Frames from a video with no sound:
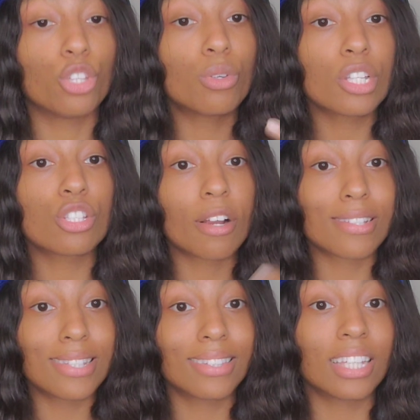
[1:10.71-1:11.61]
You can
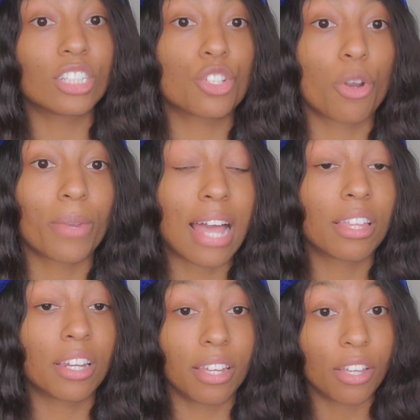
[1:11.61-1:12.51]
start seeing things in your
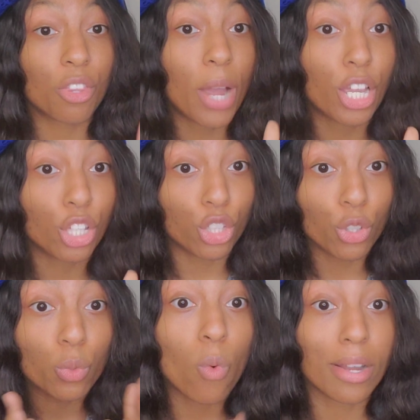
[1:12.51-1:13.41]
reality the way
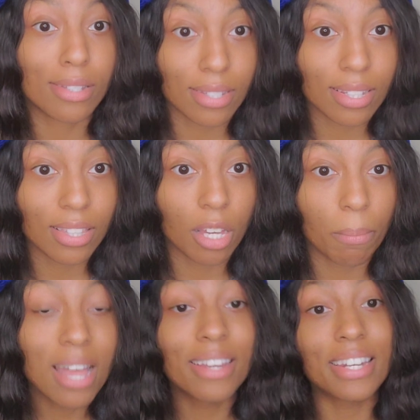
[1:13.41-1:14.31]
you want to see
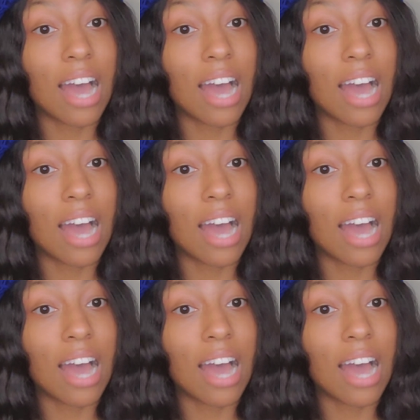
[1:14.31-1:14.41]
them,